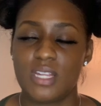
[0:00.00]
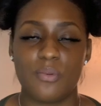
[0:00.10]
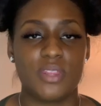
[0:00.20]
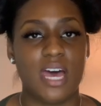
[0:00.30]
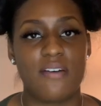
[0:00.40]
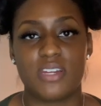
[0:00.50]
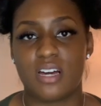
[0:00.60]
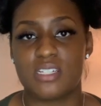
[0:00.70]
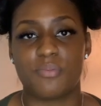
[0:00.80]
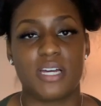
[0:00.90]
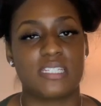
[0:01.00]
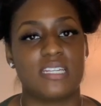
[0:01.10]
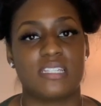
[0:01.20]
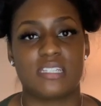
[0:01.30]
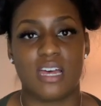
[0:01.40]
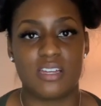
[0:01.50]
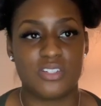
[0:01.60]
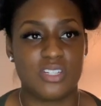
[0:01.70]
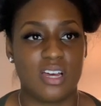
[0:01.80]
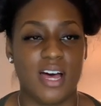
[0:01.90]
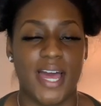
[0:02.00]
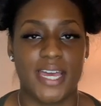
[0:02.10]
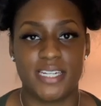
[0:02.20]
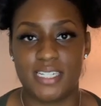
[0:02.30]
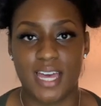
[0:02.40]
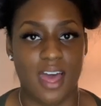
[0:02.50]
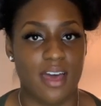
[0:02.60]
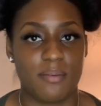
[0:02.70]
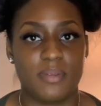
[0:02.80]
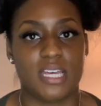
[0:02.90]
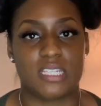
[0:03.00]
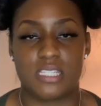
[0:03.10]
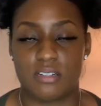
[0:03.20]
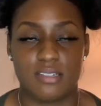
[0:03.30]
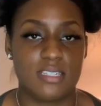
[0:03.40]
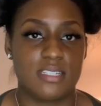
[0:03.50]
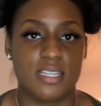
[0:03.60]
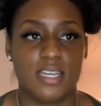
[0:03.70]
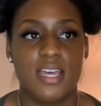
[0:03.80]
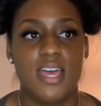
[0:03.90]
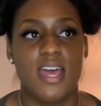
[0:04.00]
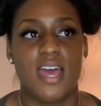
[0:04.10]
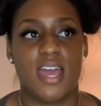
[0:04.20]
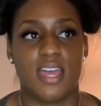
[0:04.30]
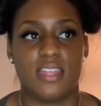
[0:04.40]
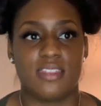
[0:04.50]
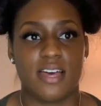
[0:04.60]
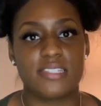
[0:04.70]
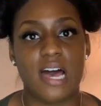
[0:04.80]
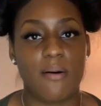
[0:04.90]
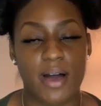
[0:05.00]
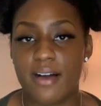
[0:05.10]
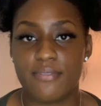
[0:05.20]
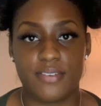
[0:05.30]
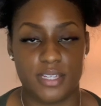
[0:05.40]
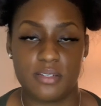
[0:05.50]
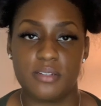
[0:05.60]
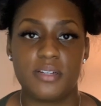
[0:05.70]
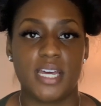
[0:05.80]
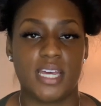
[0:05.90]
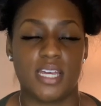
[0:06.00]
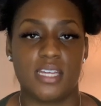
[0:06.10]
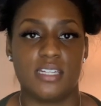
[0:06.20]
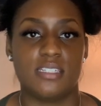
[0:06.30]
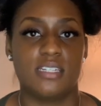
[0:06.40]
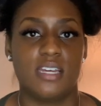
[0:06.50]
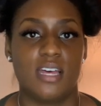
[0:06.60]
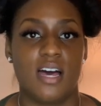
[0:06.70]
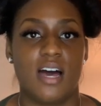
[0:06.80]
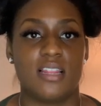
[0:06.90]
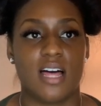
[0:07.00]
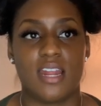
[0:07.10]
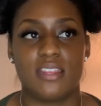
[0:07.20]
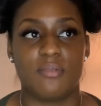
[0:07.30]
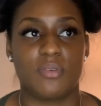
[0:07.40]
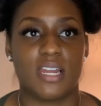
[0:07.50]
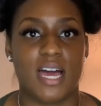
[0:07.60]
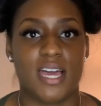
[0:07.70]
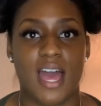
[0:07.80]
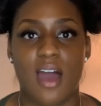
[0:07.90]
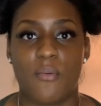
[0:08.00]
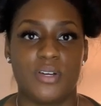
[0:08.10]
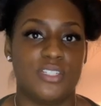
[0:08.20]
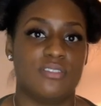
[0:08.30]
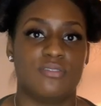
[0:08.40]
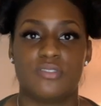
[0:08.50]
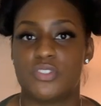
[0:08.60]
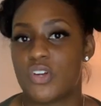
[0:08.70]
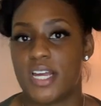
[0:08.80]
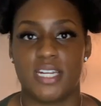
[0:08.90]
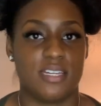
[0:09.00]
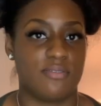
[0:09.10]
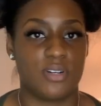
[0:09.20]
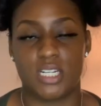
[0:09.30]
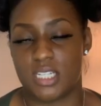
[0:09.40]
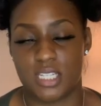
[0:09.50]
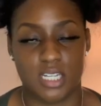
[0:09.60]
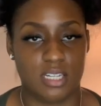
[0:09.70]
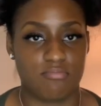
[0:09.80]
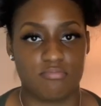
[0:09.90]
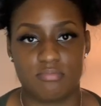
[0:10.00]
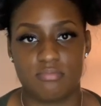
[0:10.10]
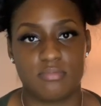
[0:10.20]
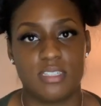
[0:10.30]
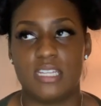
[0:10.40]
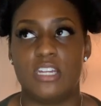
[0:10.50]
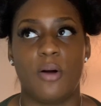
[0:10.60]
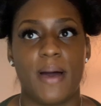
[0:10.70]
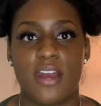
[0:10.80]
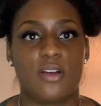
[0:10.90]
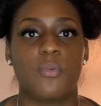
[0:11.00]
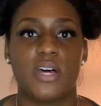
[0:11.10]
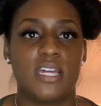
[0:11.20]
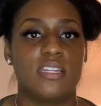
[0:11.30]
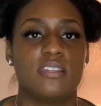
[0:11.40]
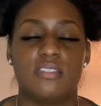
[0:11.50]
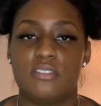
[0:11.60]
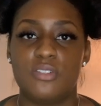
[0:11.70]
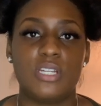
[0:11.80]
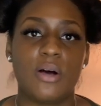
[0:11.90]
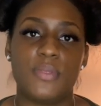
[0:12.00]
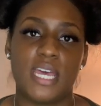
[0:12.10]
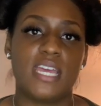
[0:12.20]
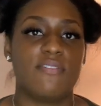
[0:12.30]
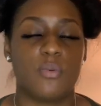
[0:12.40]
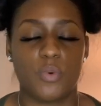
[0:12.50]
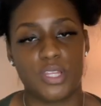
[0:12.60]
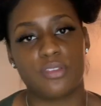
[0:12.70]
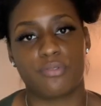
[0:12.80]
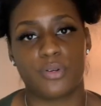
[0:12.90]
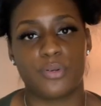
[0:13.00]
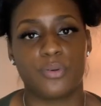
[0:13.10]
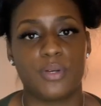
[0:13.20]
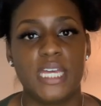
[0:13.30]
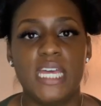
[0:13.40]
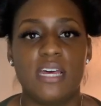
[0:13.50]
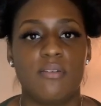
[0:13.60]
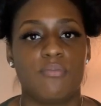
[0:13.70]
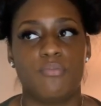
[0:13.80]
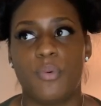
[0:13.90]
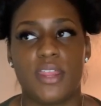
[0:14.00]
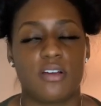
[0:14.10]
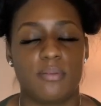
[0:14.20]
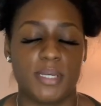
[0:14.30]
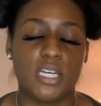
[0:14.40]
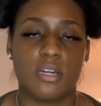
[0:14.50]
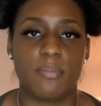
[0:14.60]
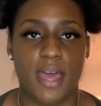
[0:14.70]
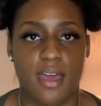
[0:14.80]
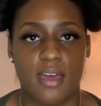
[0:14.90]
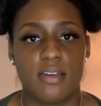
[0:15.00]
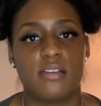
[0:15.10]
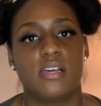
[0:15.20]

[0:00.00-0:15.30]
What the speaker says: with having large breasts, is such a handicap, like seriously. And that's how I feel. And a lot of them were like, I wouldn't trade it for anything. And no matter what, you know, they even went through, whether it be good or bad.